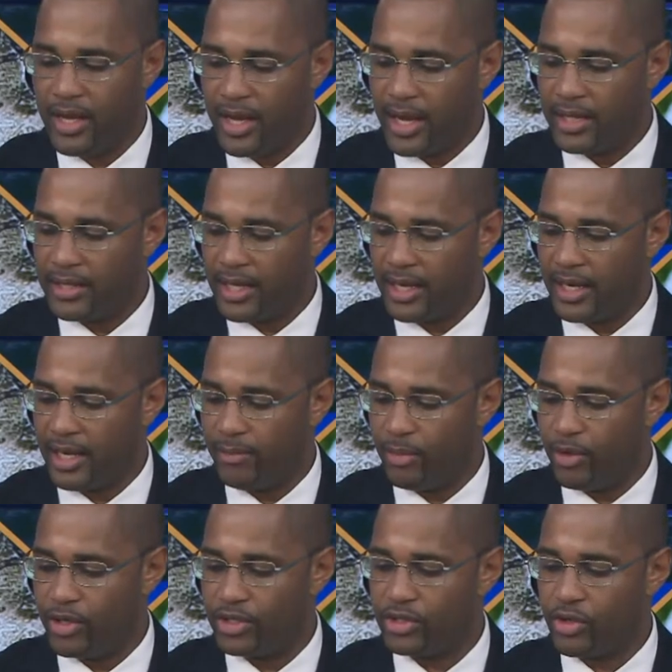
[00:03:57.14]
and that a
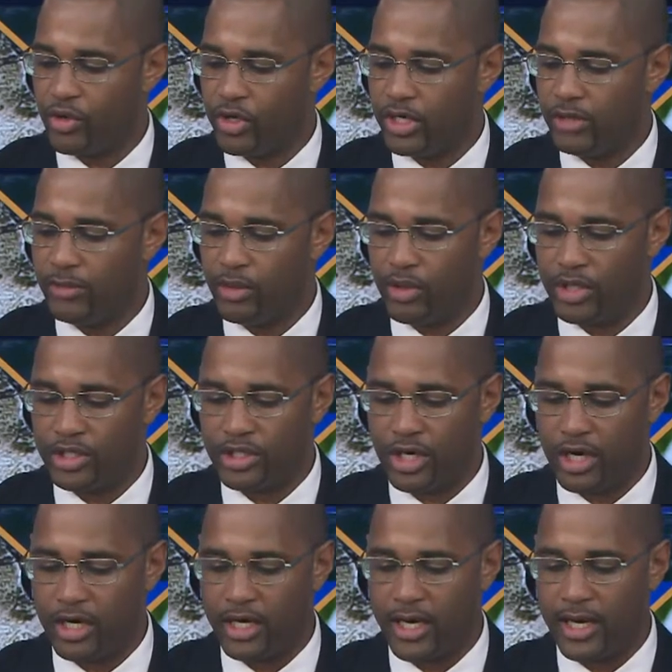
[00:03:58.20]
moratorium on
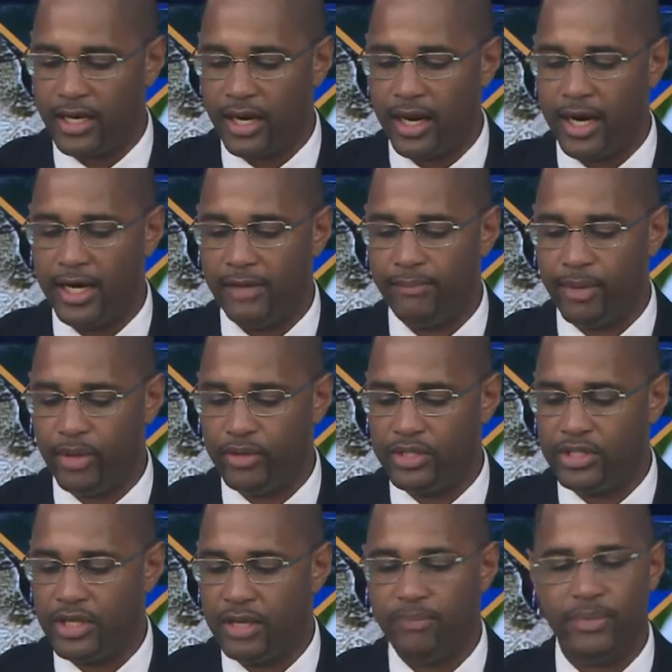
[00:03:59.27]
charter and island
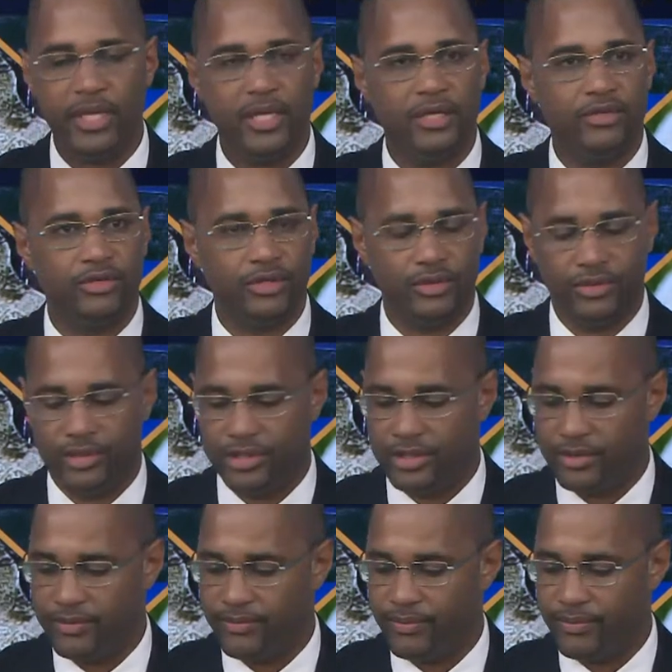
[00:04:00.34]
boats be introduced.